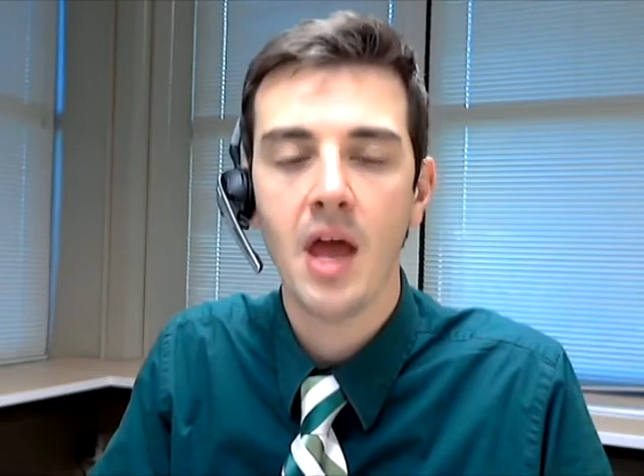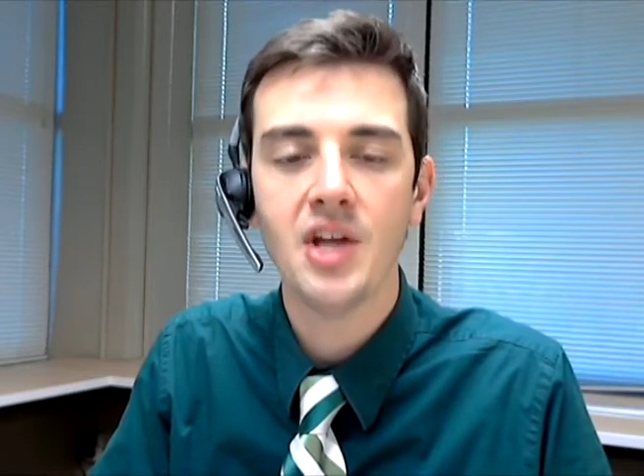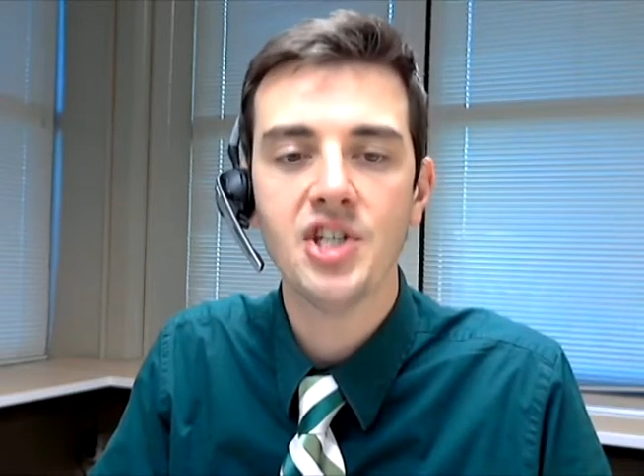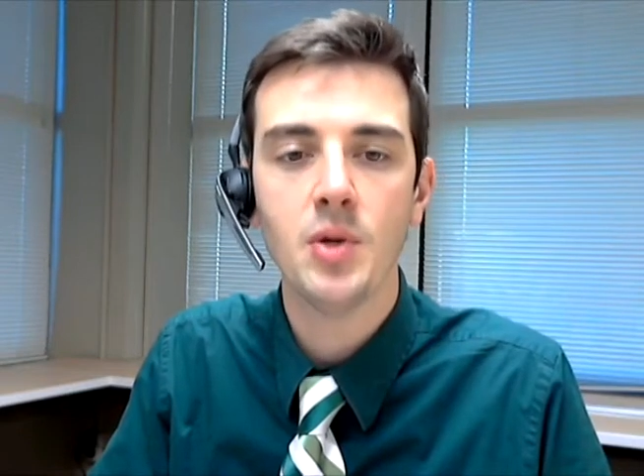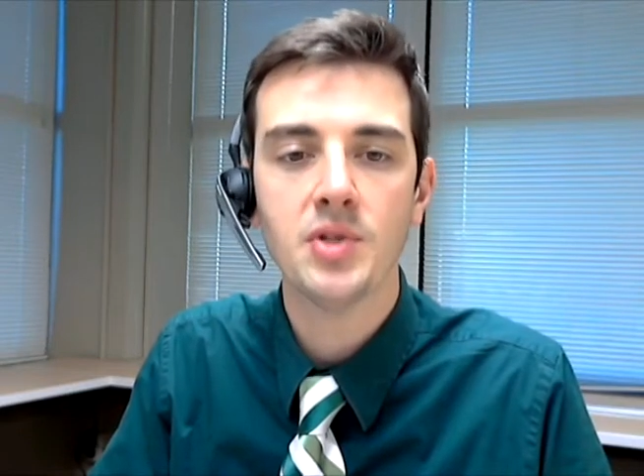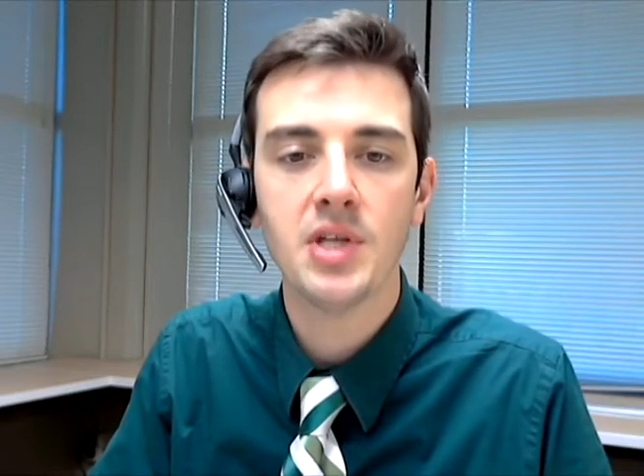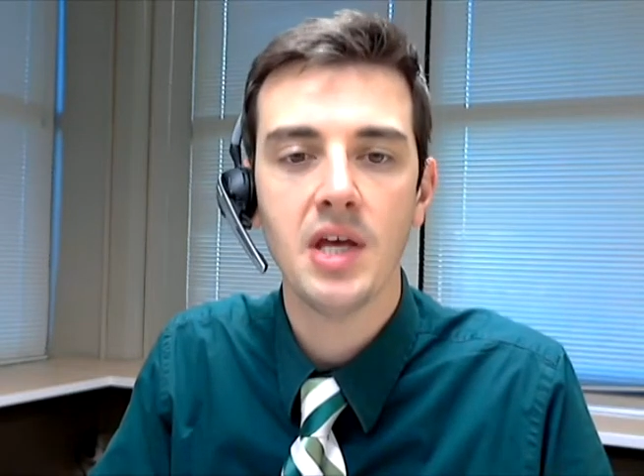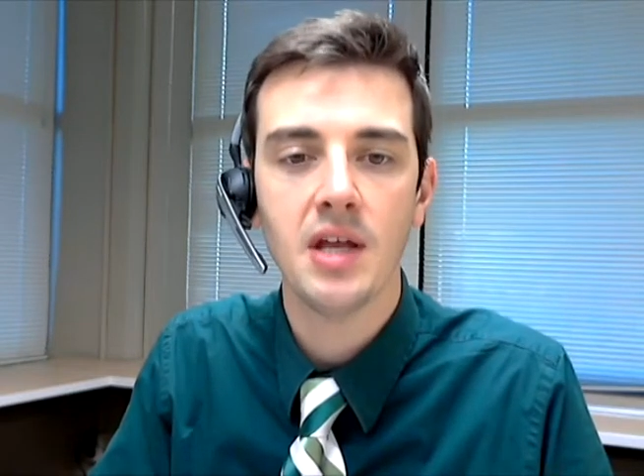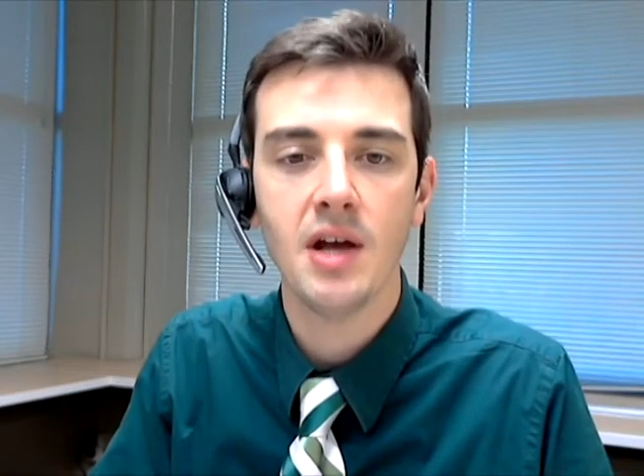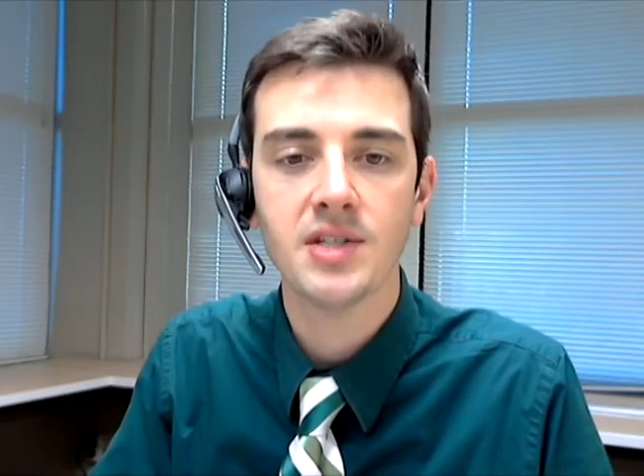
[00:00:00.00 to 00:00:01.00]
and she was
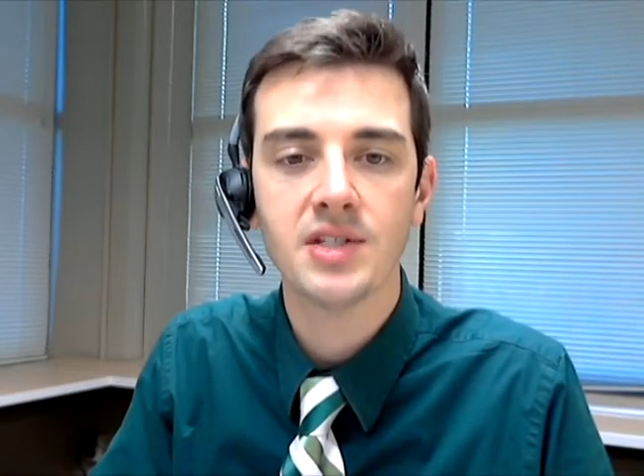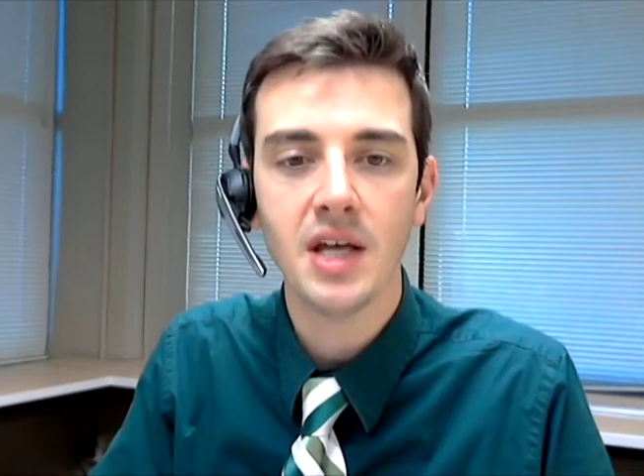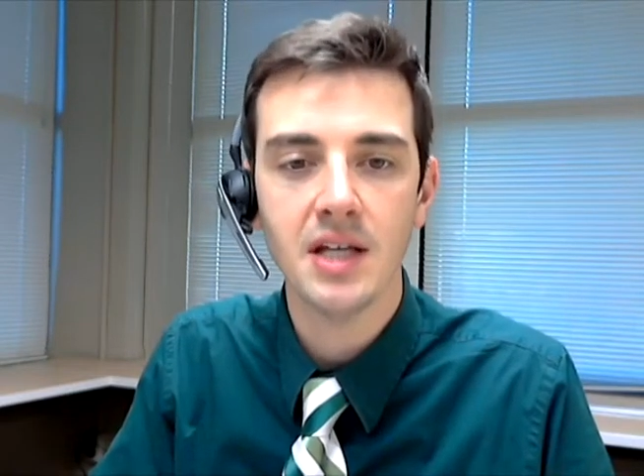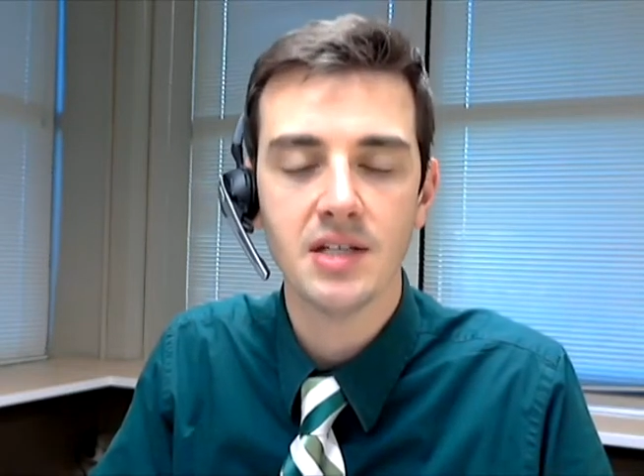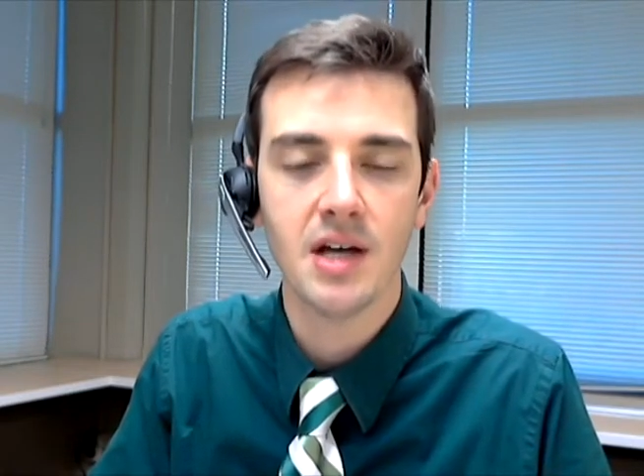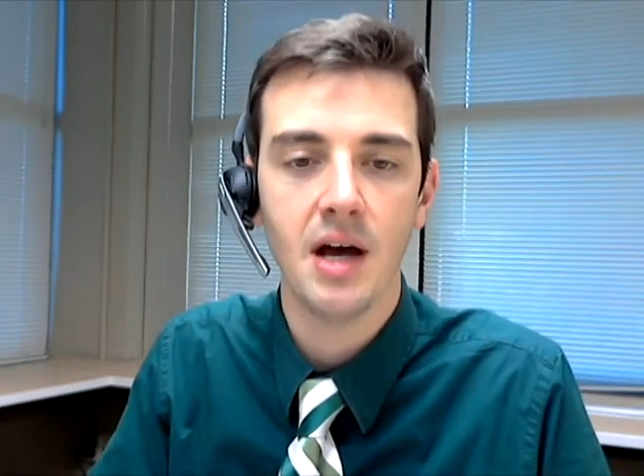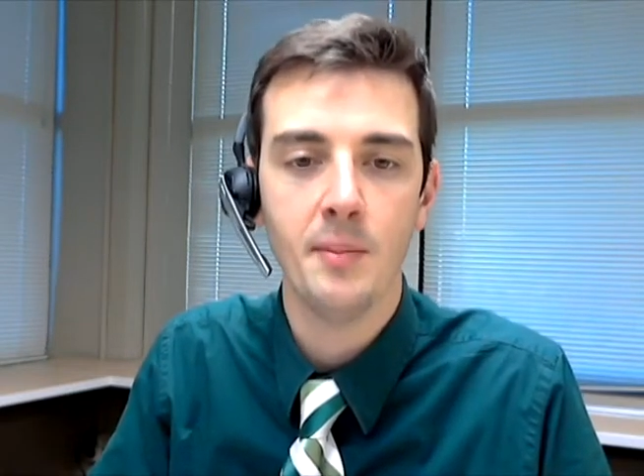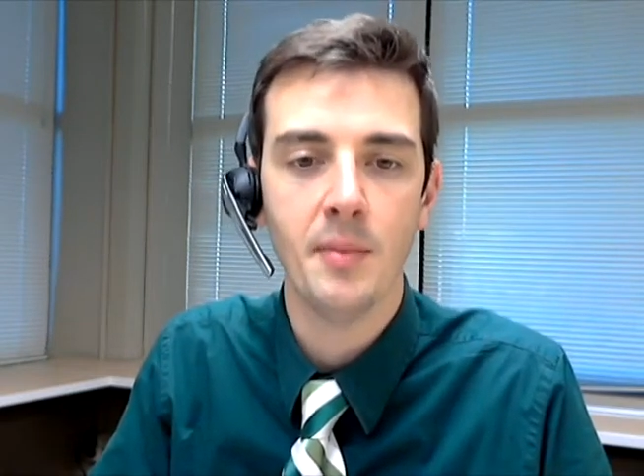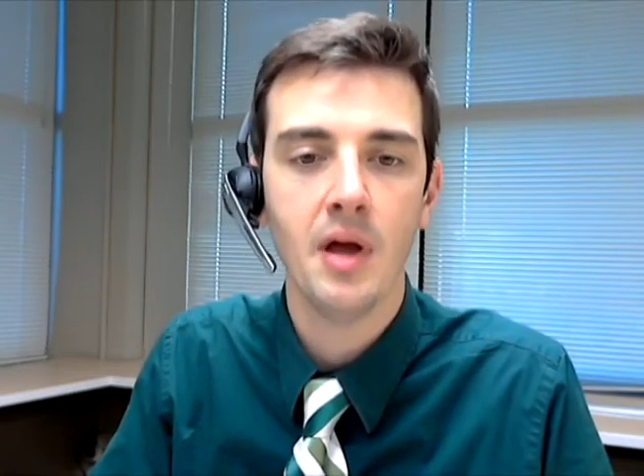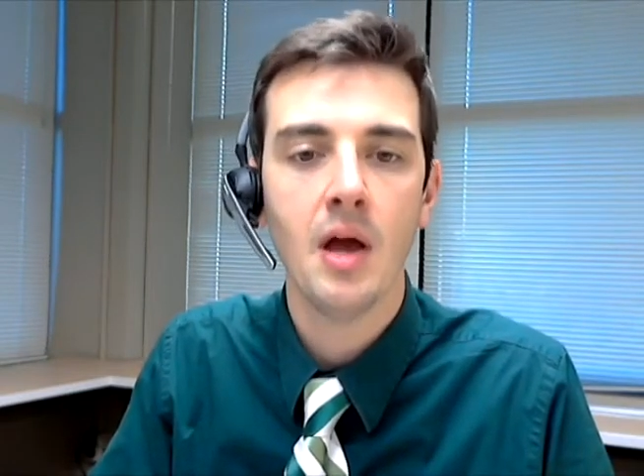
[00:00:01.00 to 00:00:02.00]
hit a second
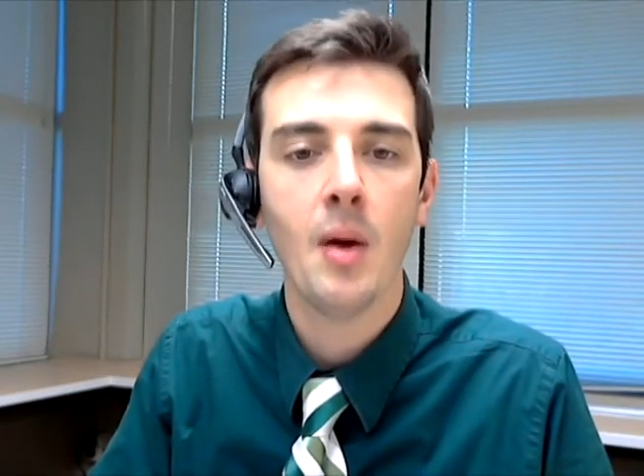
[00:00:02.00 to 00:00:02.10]
time